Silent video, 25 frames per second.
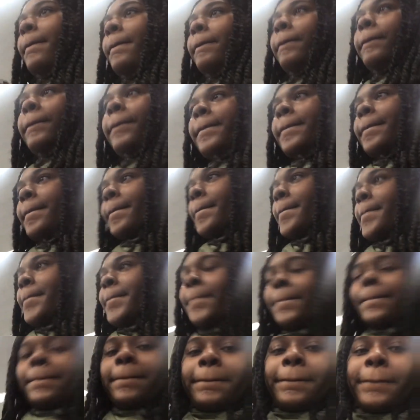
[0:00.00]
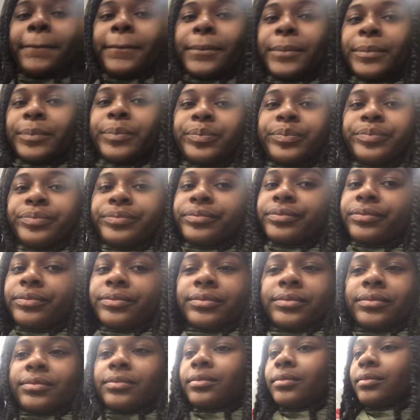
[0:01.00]
we black. We ain't really have
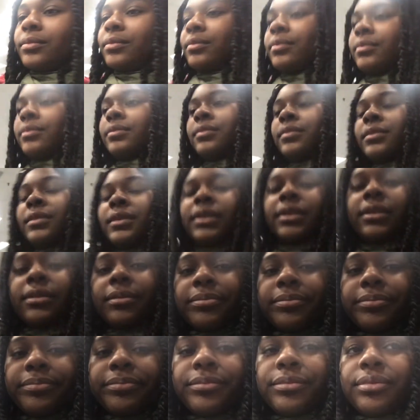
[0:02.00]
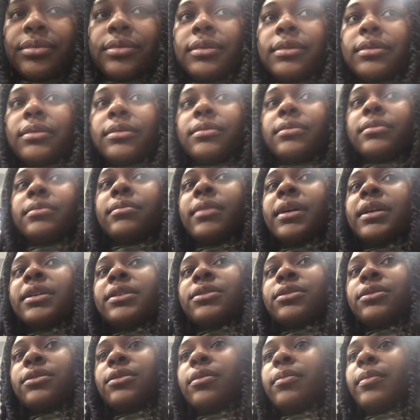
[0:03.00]
niggas with Heelys on in our school. Our
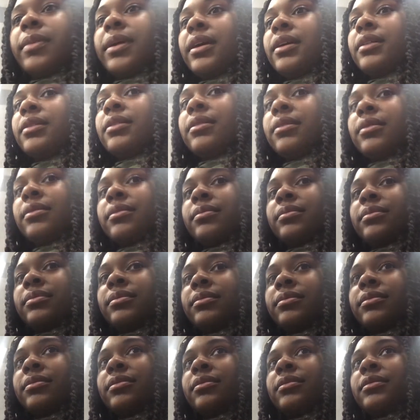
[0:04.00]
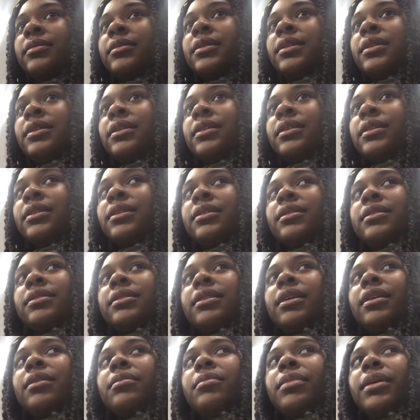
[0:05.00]
school banned them.
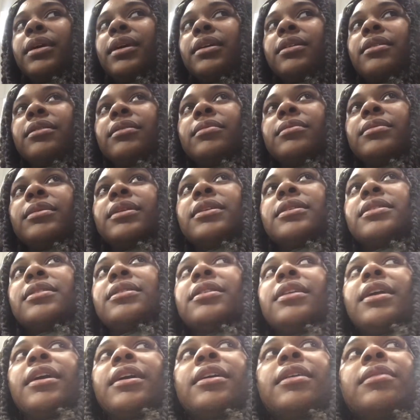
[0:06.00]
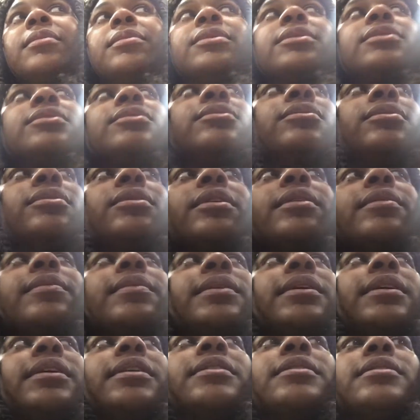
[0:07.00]
They banned them. Niggas could not come to school. They
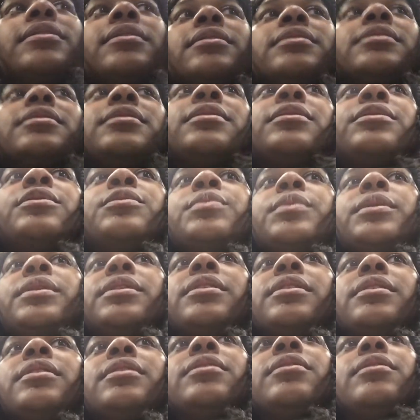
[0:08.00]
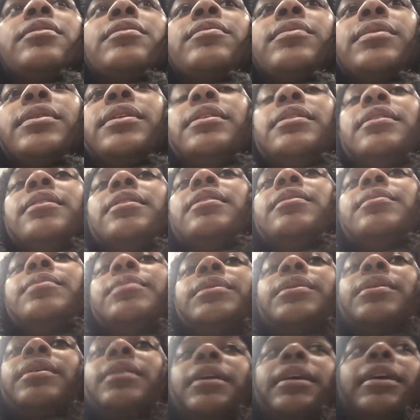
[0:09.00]
would get suspended or written up
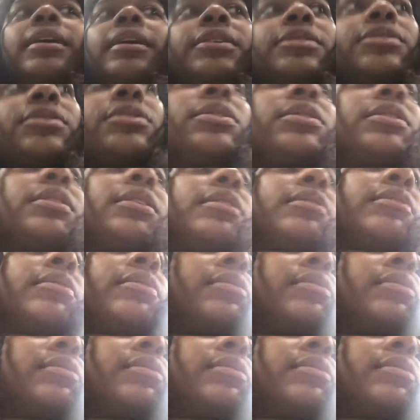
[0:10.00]
and all that extra stuff.